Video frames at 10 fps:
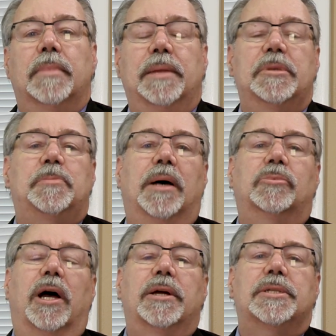My name is
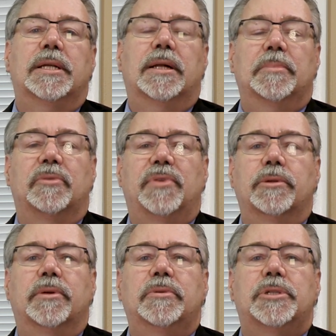Bob Ryerson and I'm the
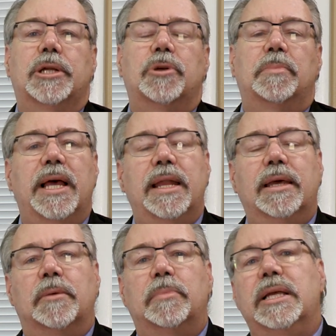founder of New Century
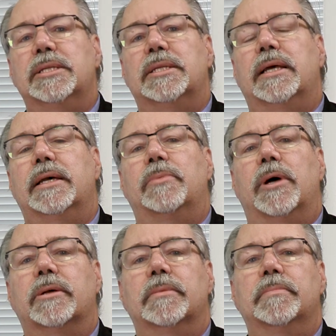Planning and I'm pleased today to
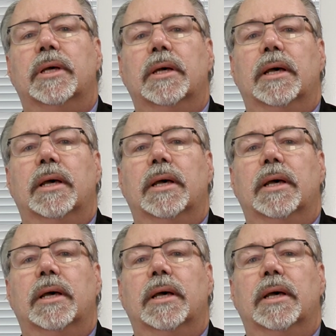welcome